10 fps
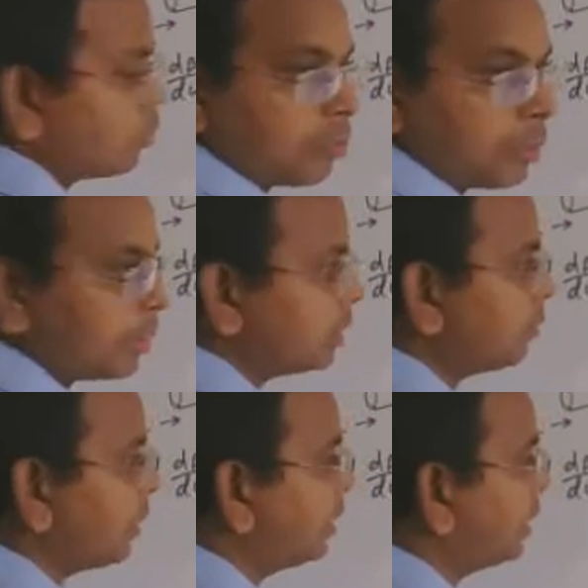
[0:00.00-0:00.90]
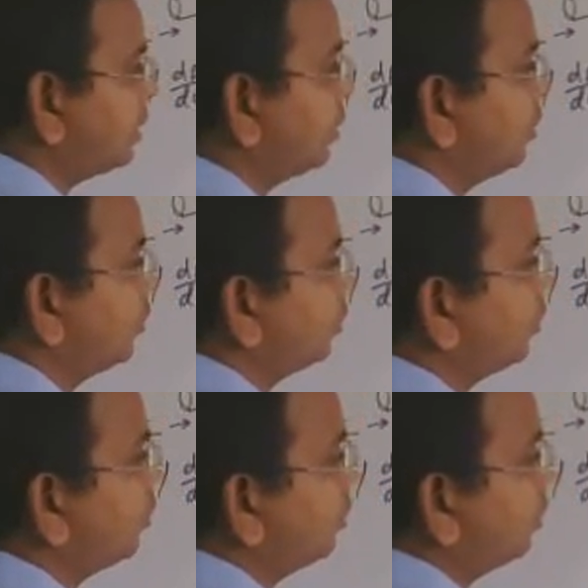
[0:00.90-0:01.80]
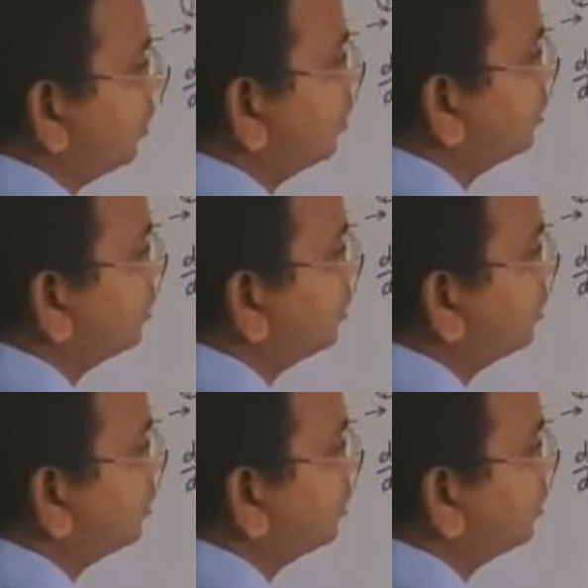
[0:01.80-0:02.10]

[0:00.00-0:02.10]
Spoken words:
wavelength dependent, so it's